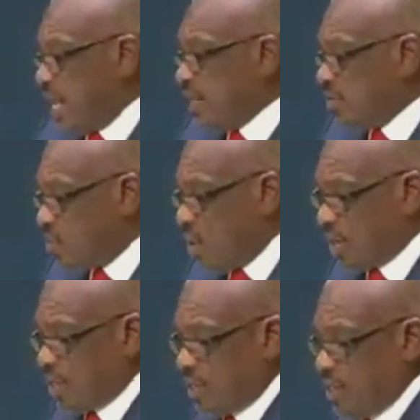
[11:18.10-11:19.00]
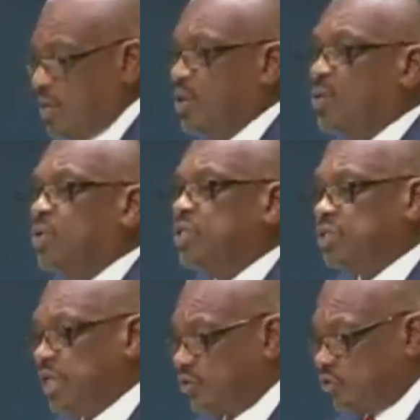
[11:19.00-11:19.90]
and the water were
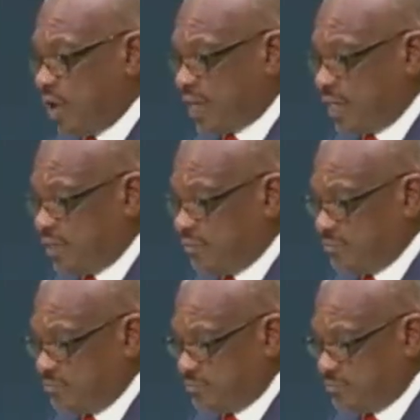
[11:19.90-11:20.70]
still threatening.